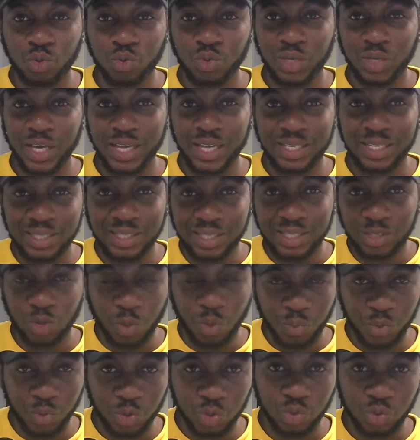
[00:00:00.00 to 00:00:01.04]
get these
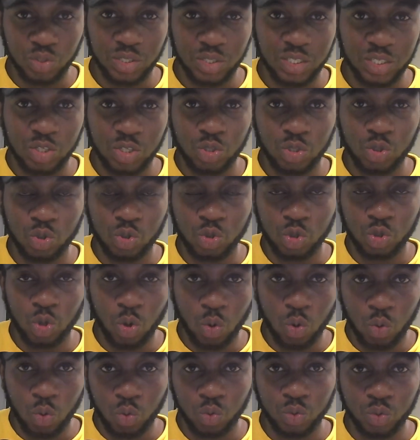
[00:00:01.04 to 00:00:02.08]
opportunities
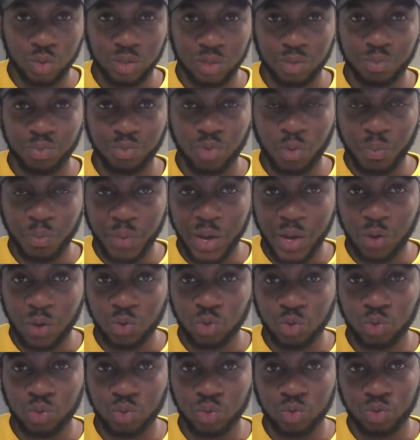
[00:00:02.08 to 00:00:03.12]
your own, propel
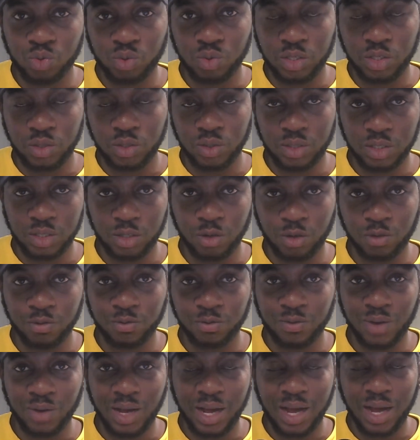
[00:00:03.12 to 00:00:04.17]
you to do it yourself.
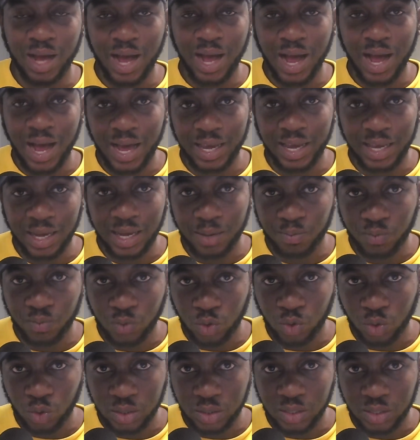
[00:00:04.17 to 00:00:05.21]
I am
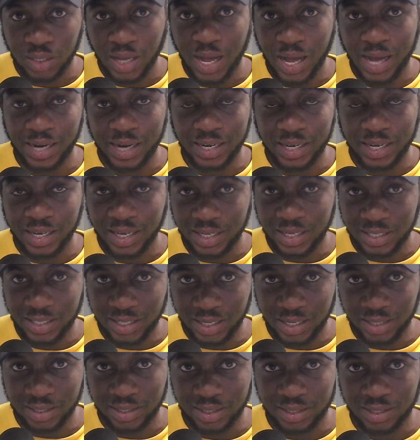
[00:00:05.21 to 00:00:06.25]
not an
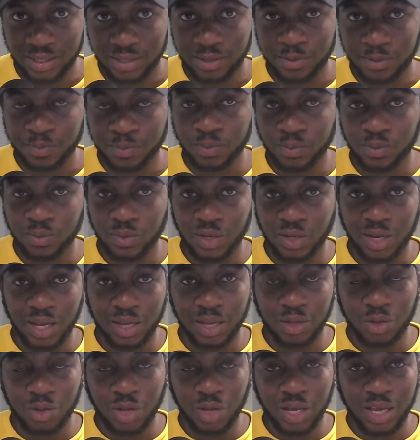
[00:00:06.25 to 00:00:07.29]
agent.
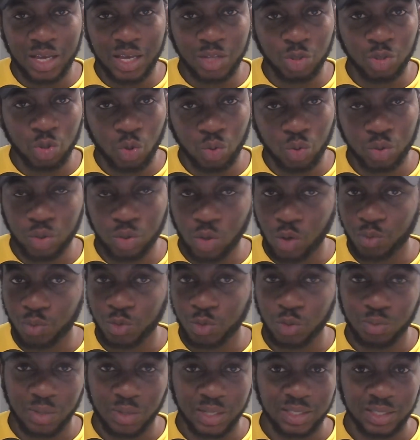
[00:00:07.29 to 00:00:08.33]
Don't come
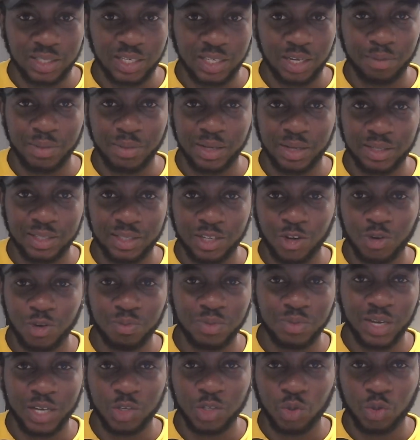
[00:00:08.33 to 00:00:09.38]
to my DM and tell
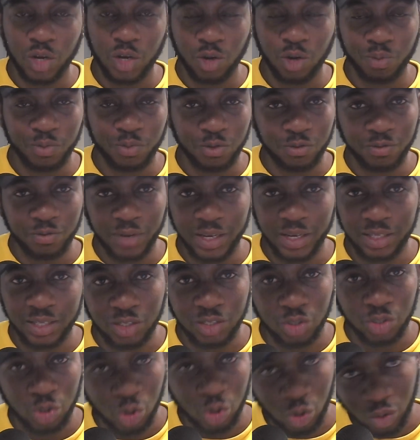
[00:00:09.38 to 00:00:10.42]
me I should help you find
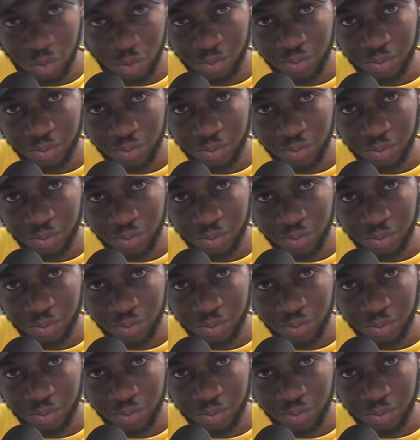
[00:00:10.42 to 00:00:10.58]
a job.